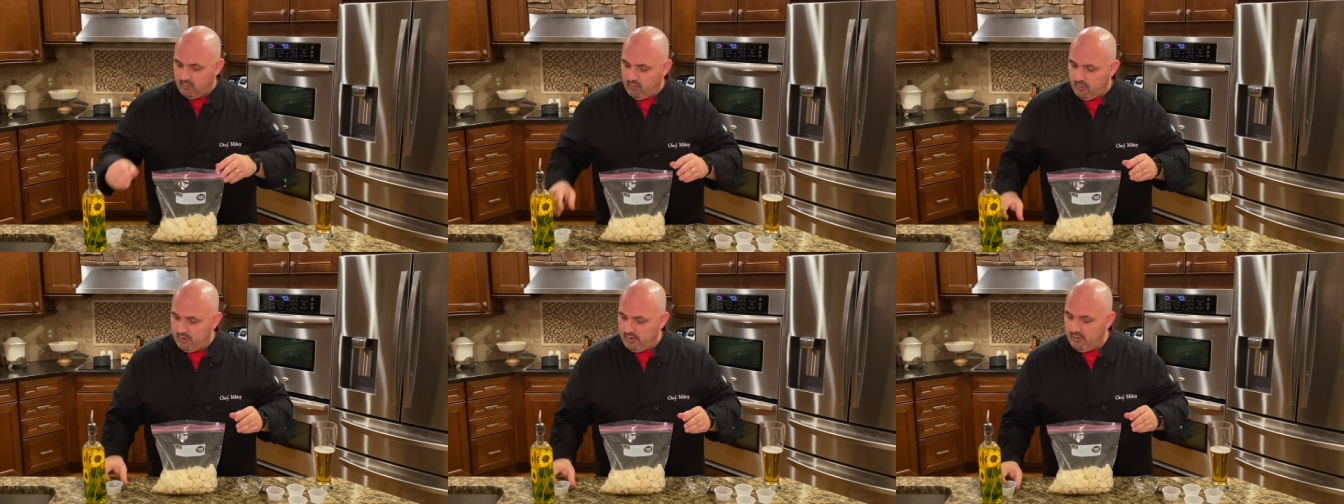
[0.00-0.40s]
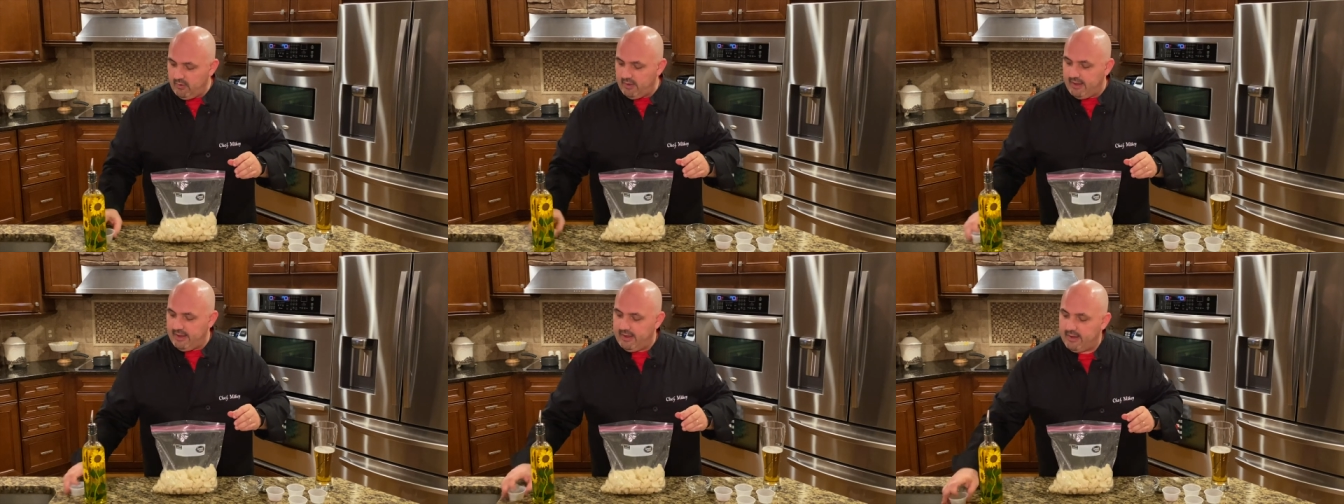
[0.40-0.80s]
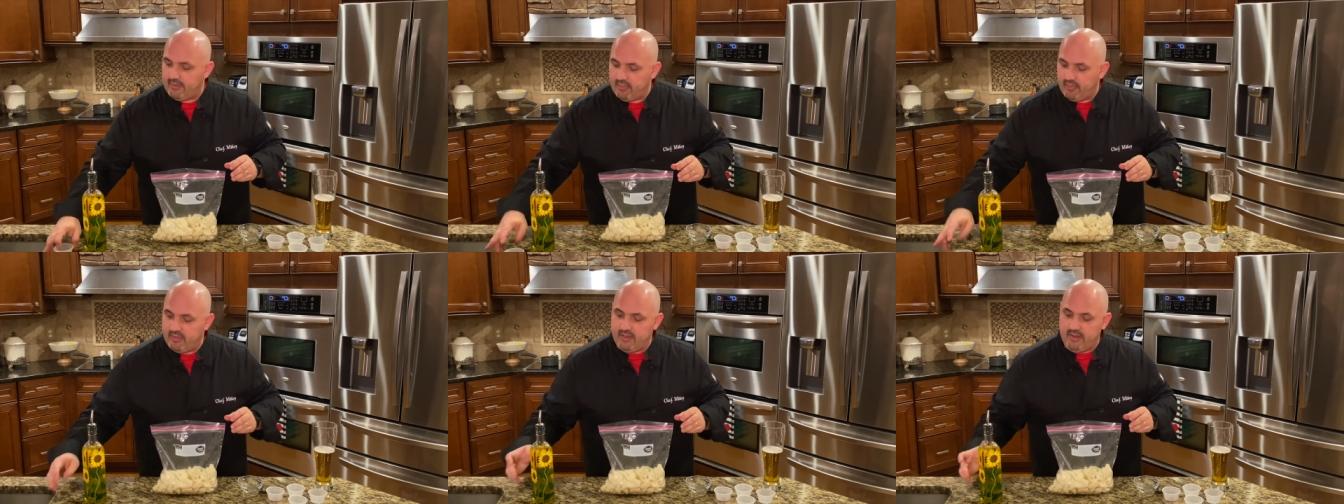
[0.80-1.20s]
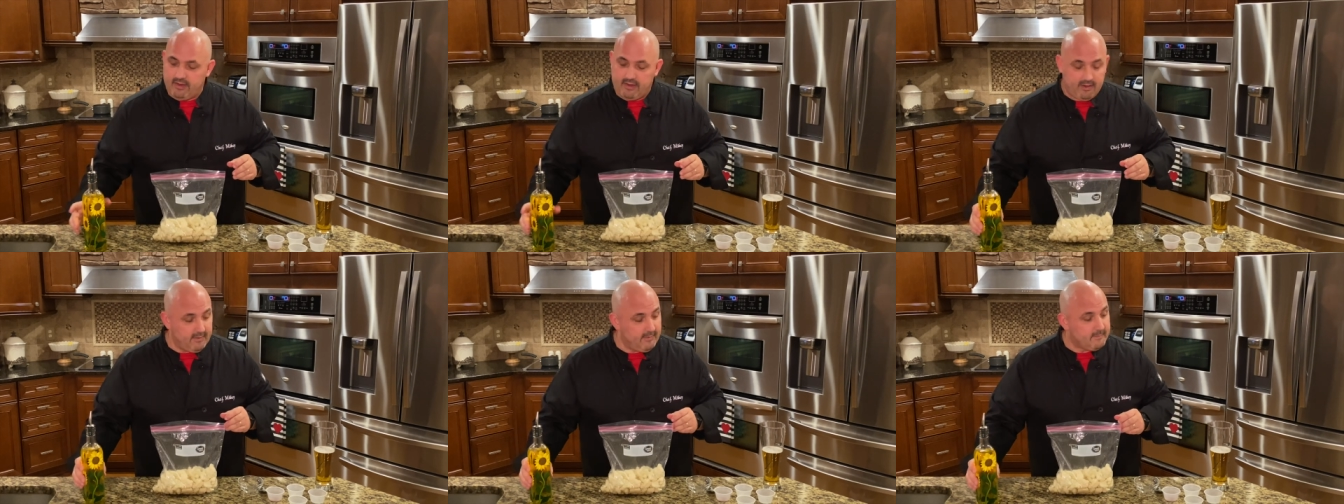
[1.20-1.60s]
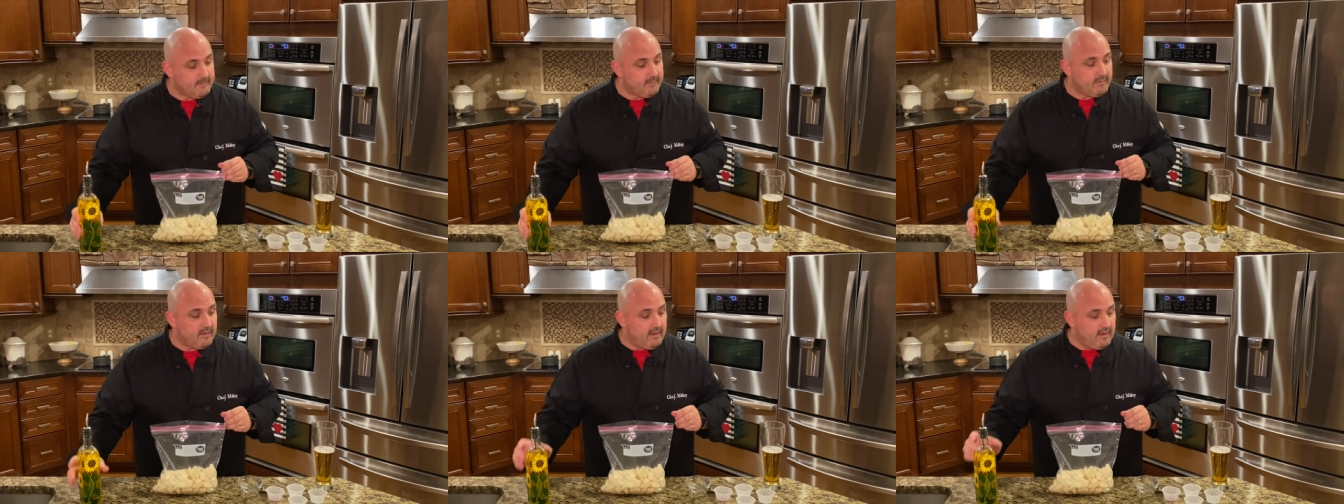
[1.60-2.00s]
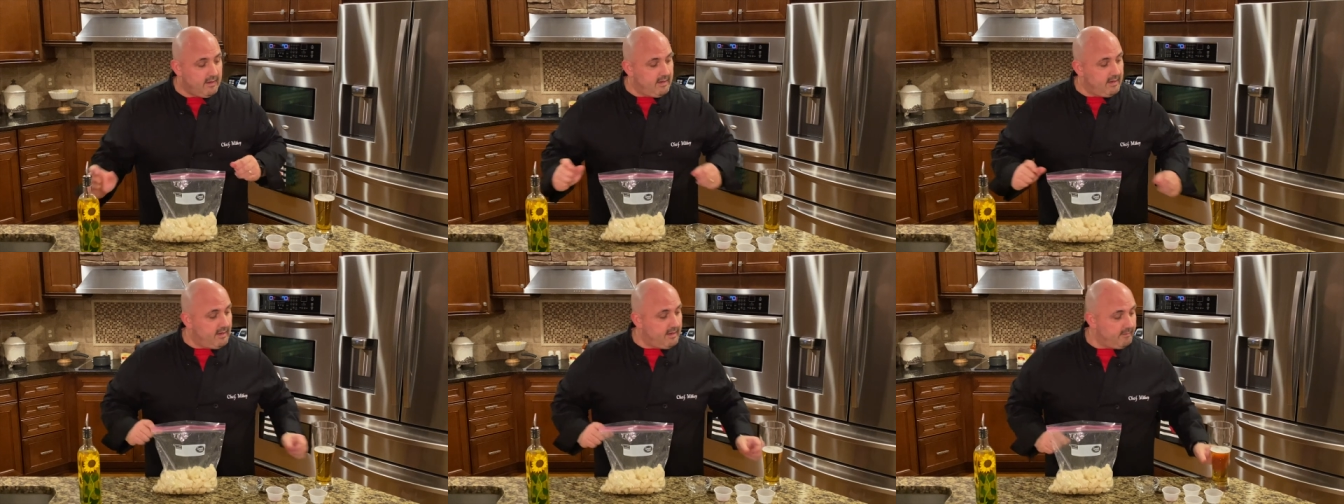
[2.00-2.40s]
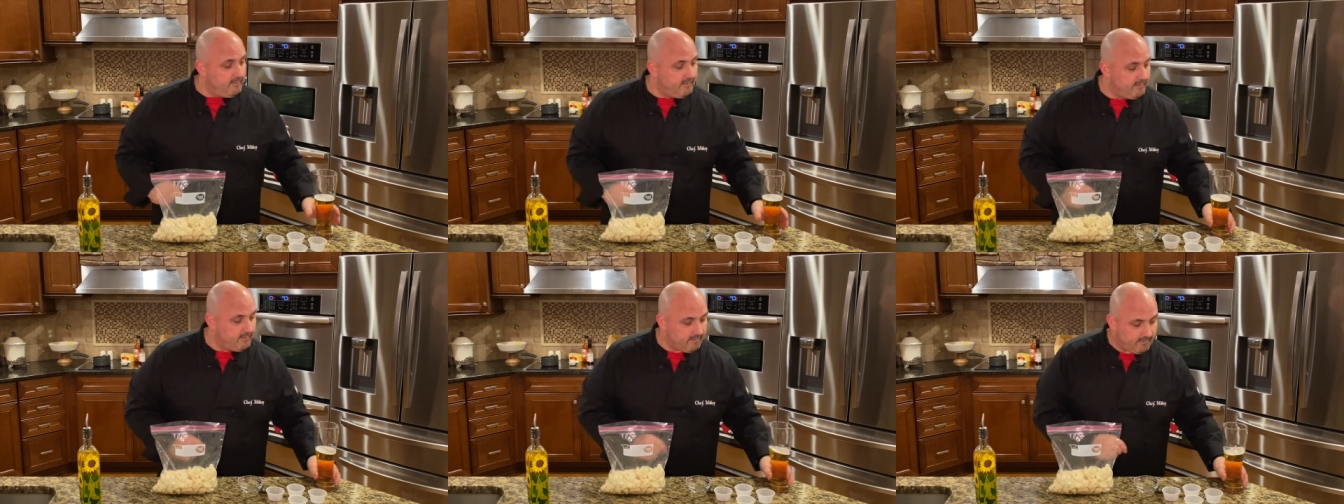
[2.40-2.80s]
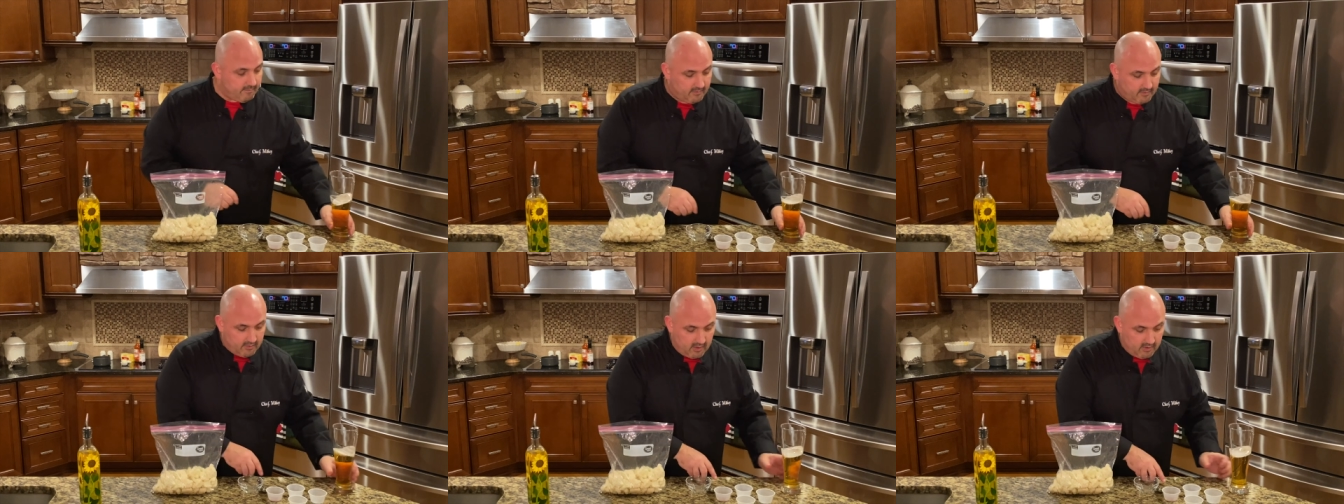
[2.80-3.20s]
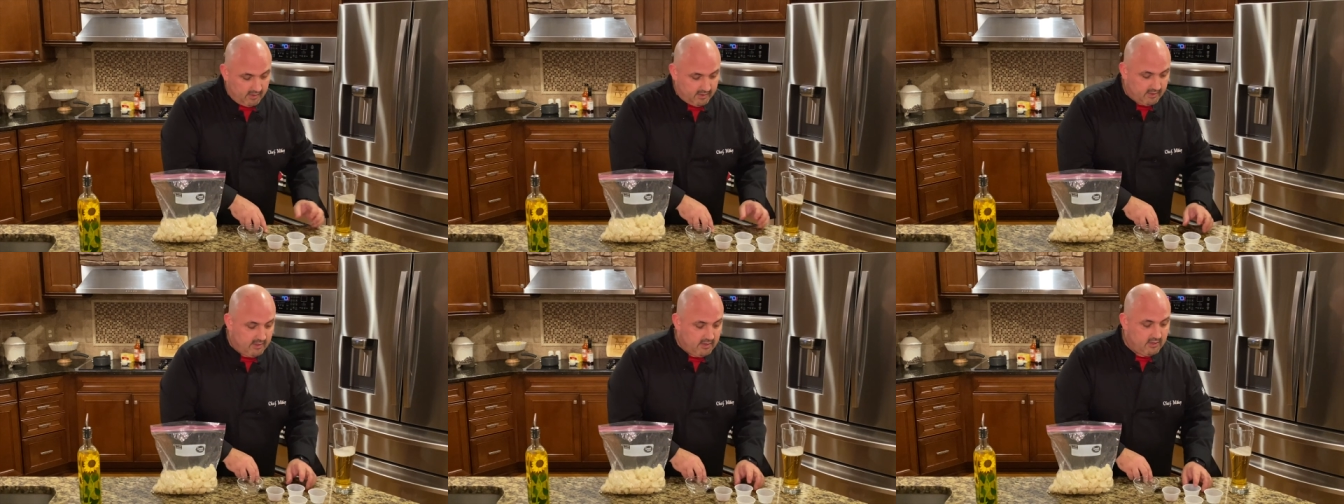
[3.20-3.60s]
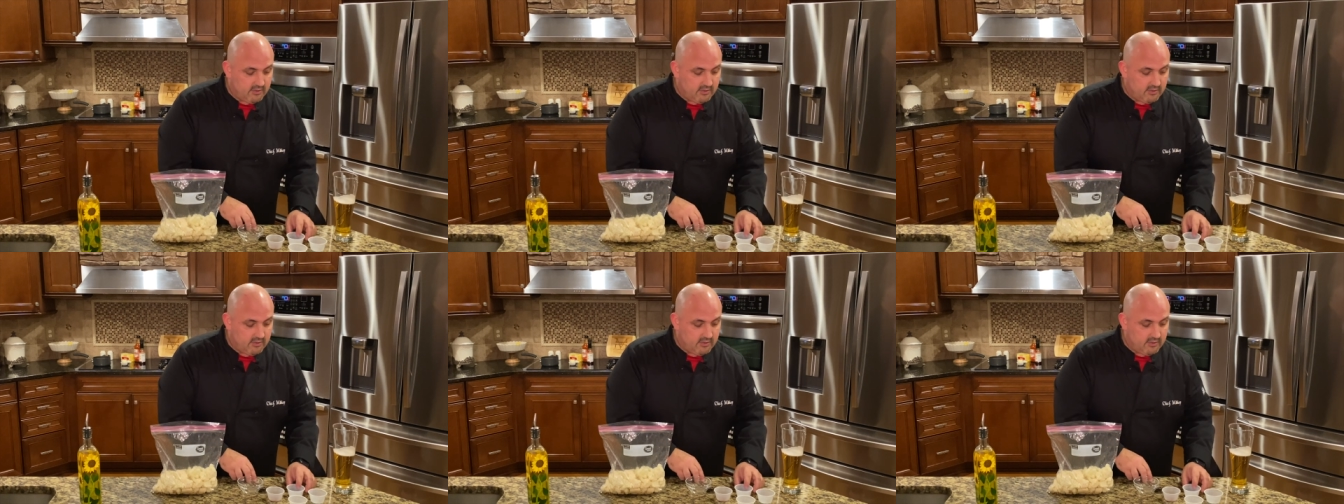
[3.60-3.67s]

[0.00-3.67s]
oil and the um, garlic.